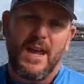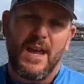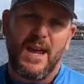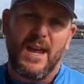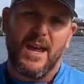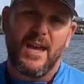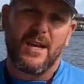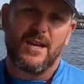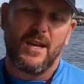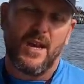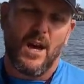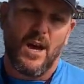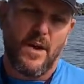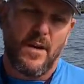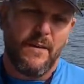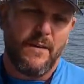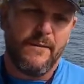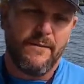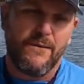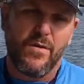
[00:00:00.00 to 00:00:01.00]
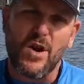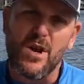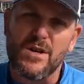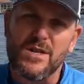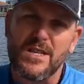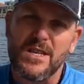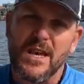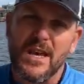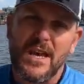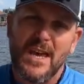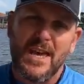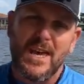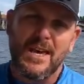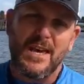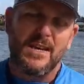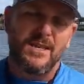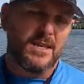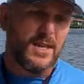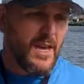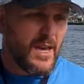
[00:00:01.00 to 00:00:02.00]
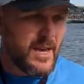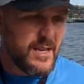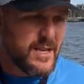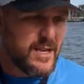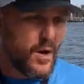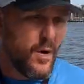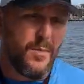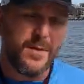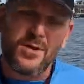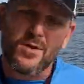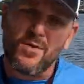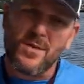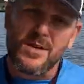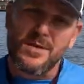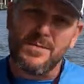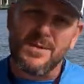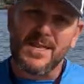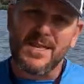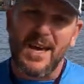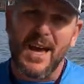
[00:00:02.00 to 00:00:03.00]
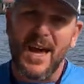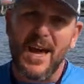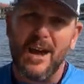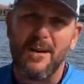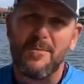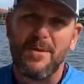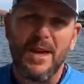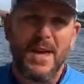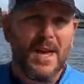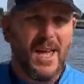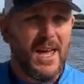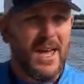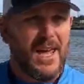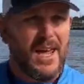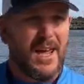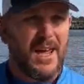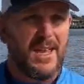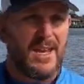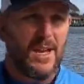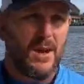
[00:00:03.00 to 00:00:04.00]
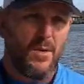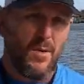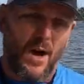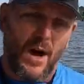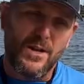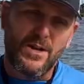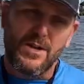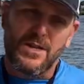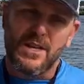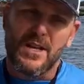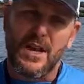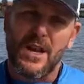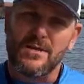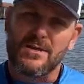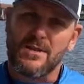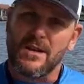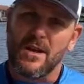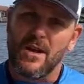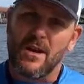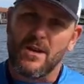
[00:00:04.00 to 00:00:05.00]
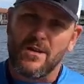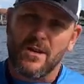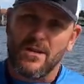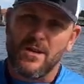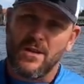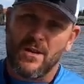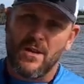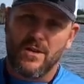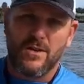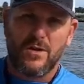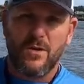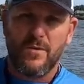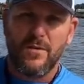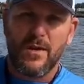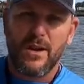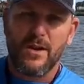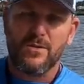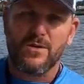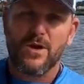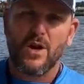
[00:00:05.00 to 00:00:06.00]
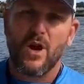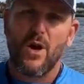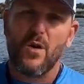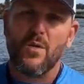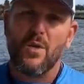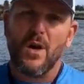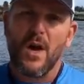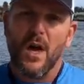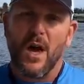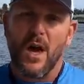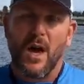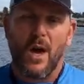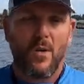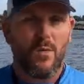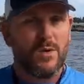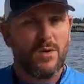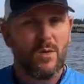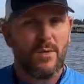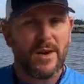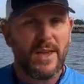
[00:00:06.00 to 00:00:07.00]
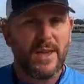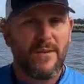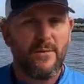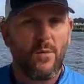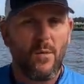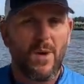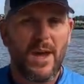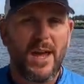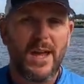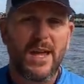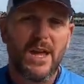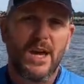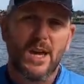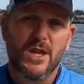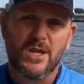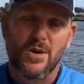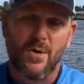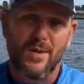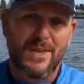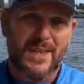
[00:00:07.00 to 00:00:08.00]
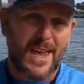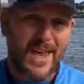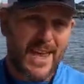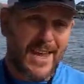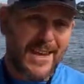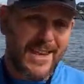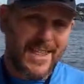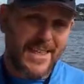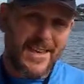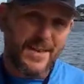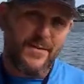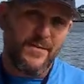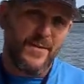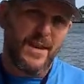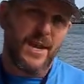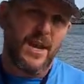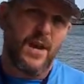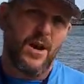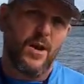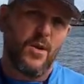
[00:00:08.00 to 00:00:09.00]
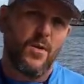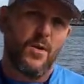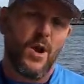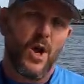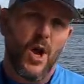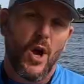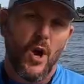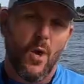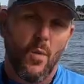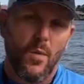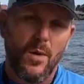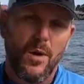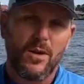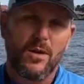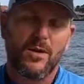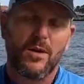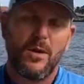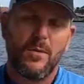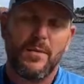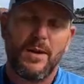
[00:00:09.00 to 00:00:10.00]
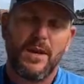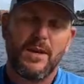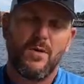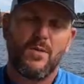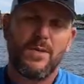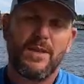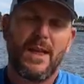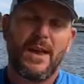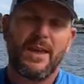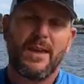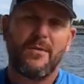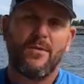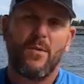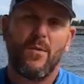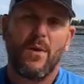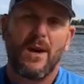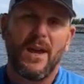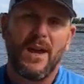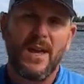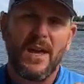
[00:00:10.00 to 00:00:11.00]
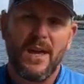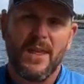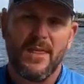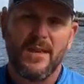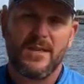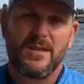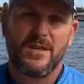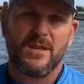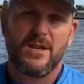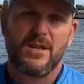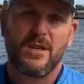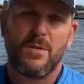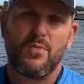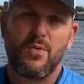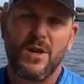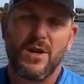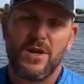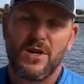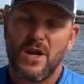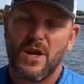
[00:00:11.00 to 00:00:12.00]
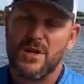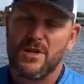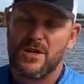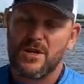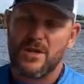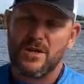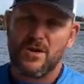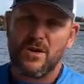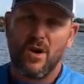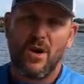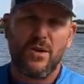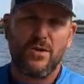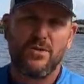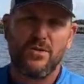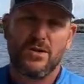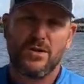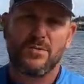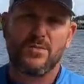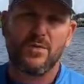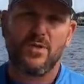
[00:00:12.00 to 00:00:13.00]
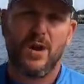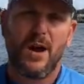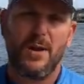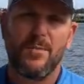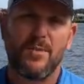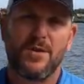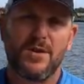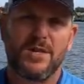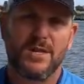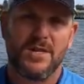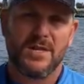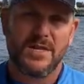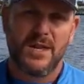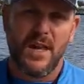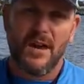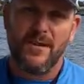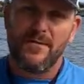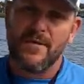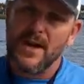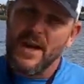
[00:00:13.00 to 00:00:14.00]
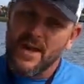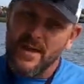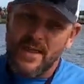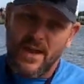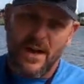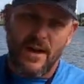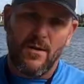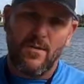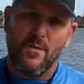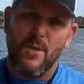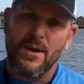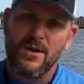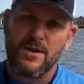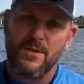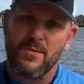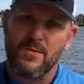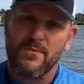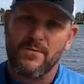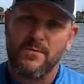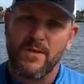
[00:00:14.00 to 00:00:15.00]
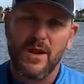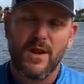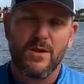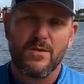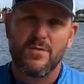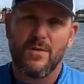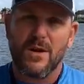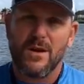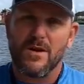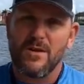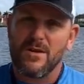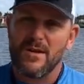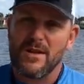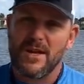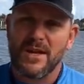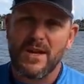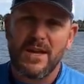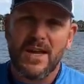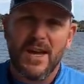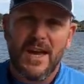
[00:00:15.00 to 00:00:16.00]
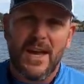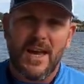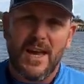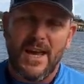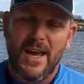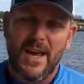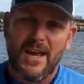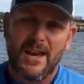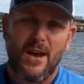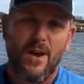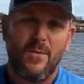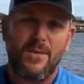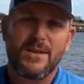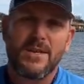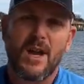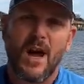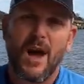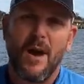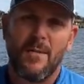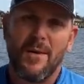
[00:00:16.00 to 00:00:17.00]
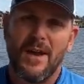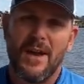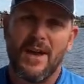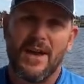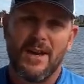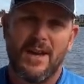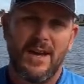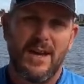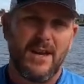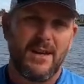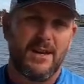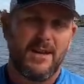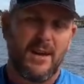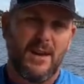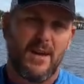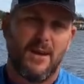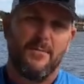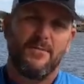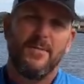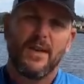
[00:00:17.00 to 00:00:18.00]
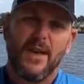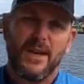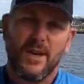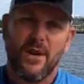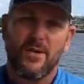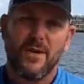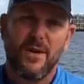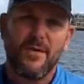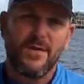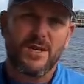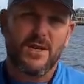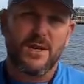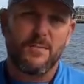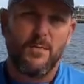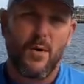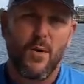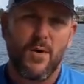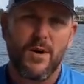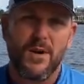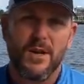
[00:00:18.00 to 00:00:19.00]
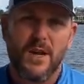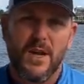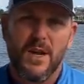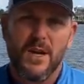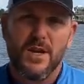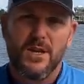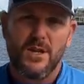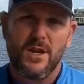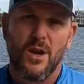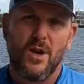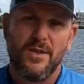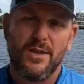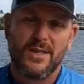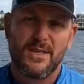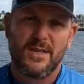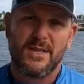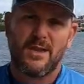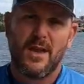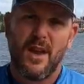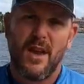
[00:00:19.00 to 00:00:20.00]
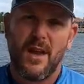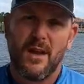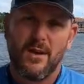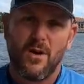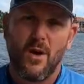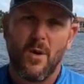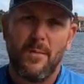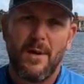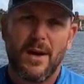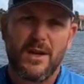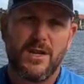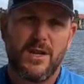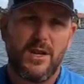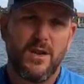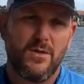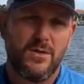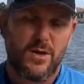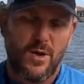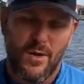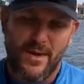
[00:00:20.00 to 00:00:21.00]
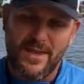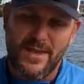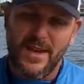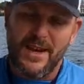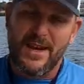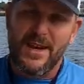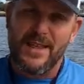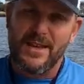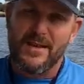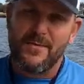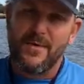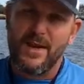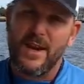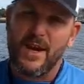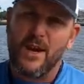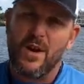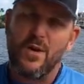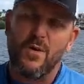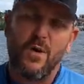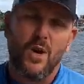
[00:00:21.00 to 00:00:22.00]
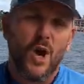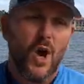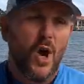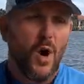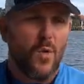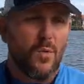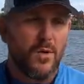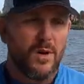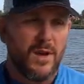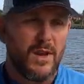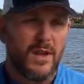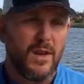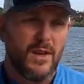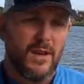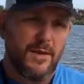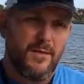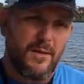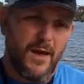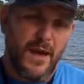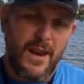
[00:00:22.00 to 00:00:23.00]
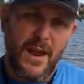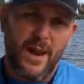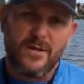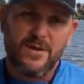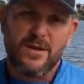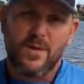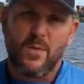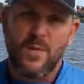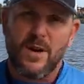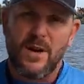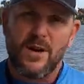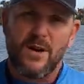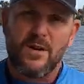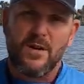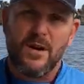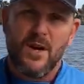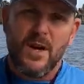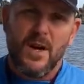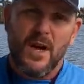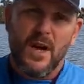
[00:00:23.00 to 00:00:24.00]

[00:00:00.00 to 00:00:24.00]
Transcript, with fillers: and first is it's almost Christmas time, and I just announced like two videos ago we're doing a giveaway. So at the end of this video we are going to be doing that giveaway. This is just appreciation to all you subscribers and stuff that watch the videos regularly and always comment and you know, give us support. So this is going back to you. So at the end of this video we're gonna announce the winner